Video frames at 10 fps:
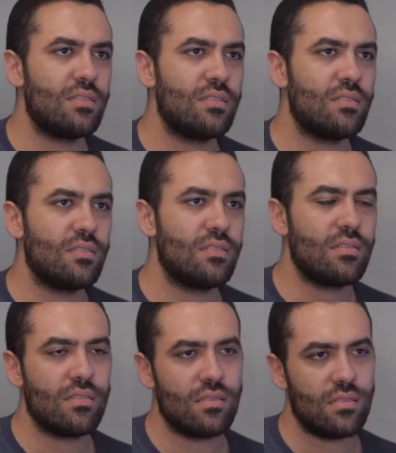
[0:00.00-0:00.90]

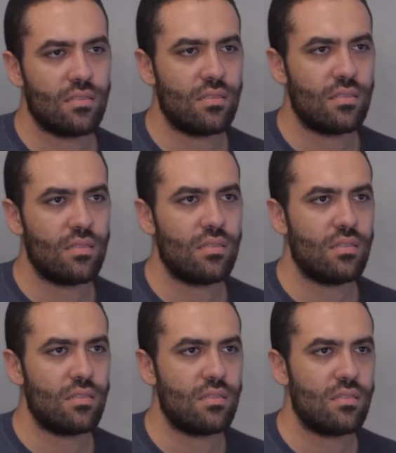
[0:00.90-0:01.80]
analog out, it doesn't
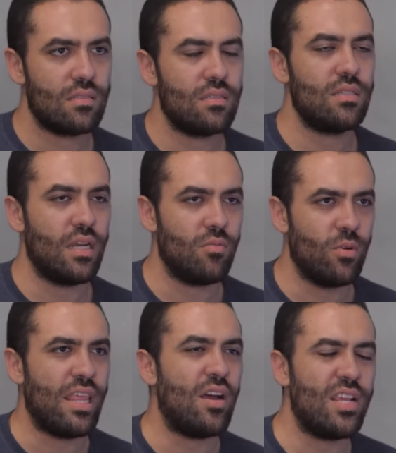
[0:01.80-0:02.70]
apply. Yeah,
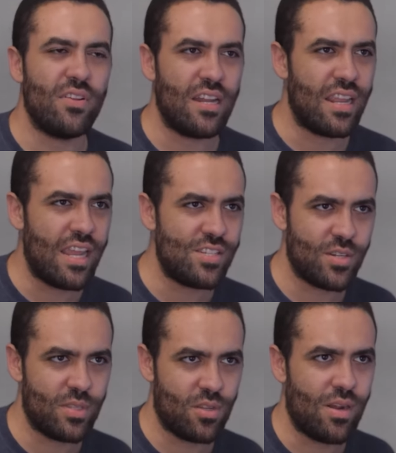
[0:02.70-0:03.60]
without even
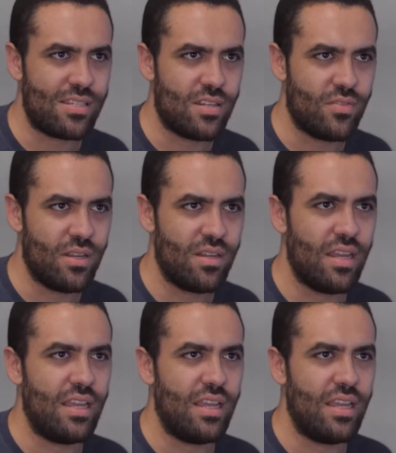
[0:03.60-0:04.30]
engaging with the rest of it.